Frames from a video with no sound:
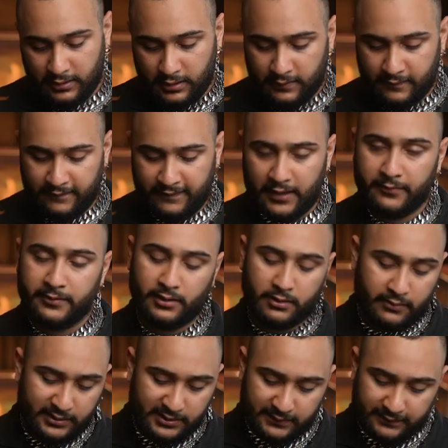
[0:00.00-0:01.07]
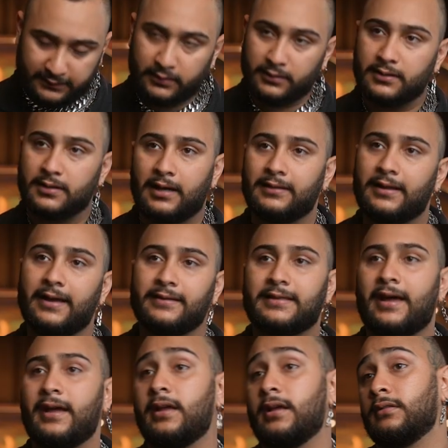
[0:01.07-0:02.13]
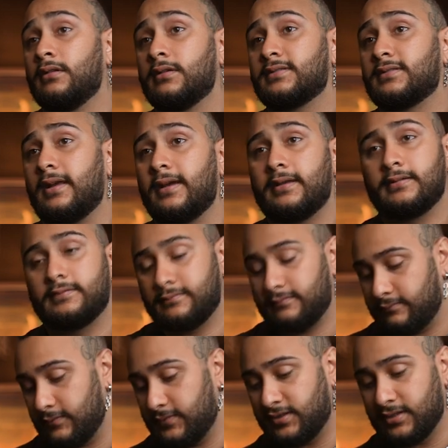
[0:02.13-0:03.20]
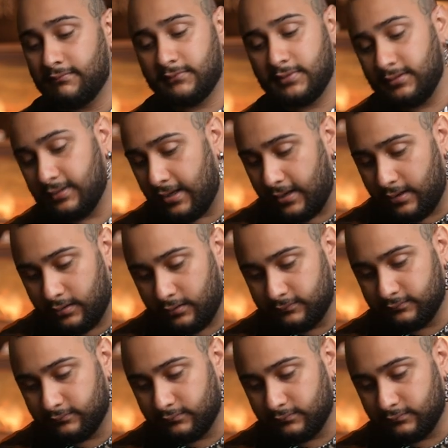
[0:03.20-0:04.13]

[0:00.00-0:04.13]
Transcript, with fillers: Very aggressive look, I like that. It looks like something that um,